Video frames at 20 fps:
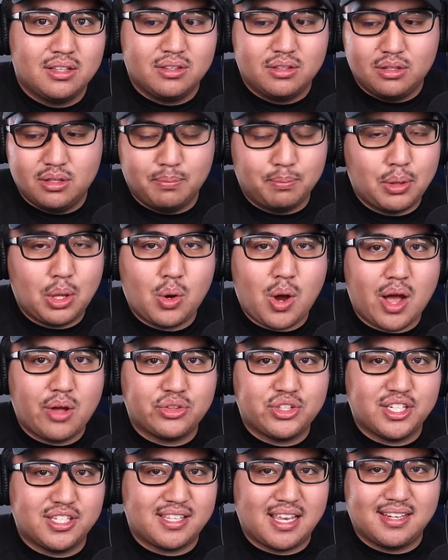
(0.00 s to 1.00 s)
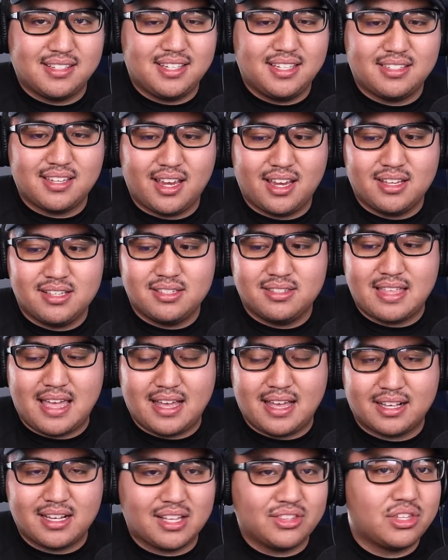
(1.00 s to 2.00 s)
the blowout to the Tennessee Titans
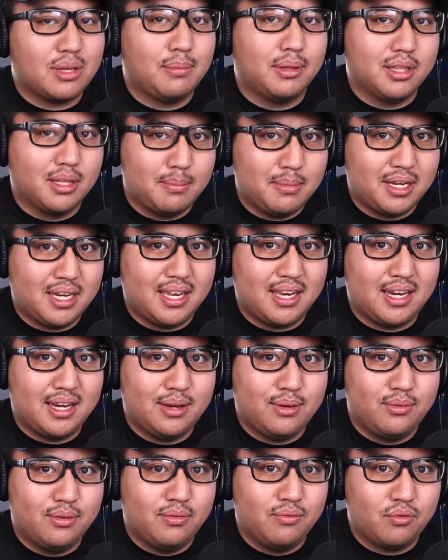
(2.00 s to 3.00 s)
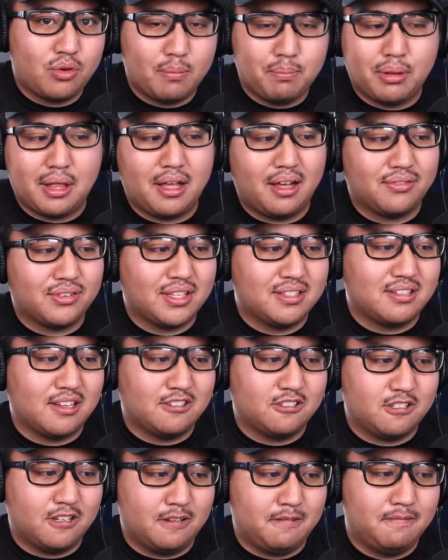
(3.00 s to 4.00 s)
that got them eliminated from playoff
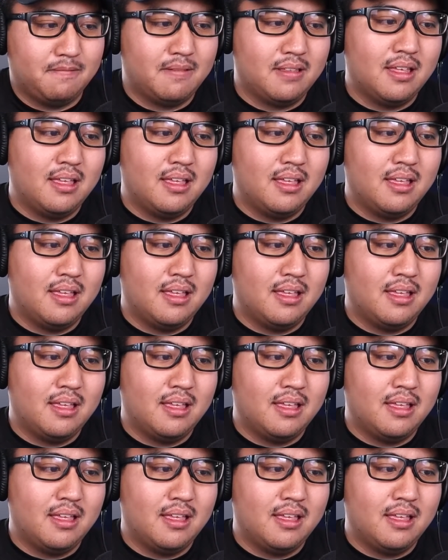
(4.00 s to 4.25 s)
contention